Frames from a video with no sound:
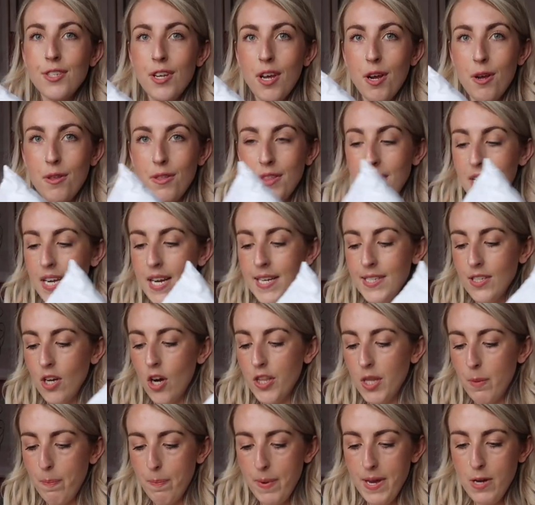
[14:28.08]
So these
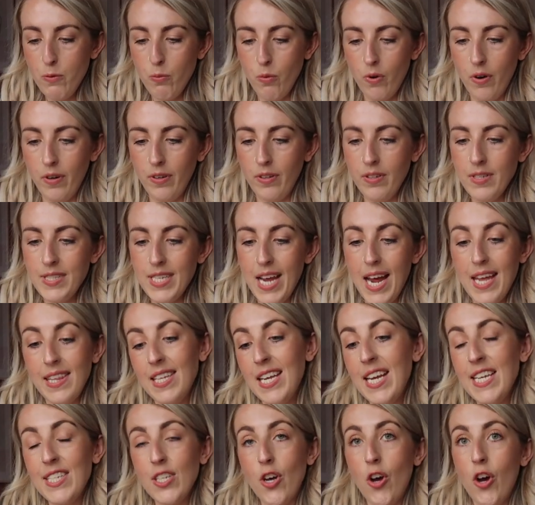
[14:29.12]
are the big ones and
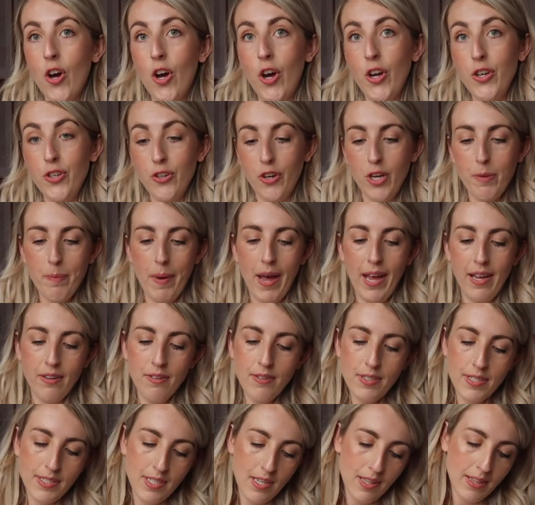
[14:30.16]
these are
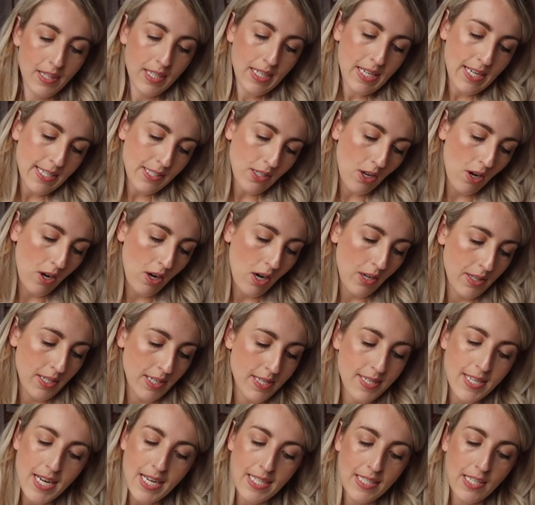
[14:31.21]
£9. So these are the
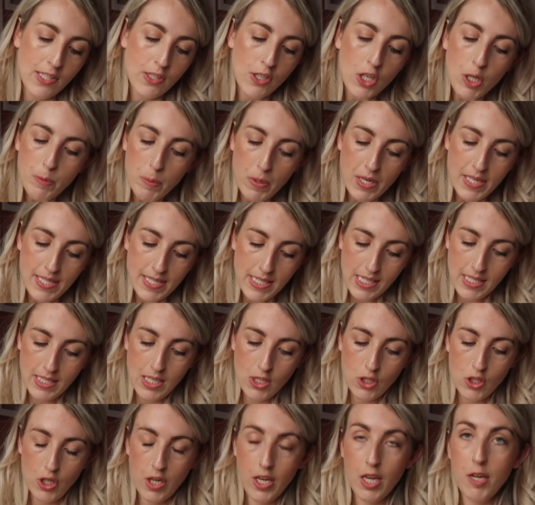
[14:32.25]
62 by 62.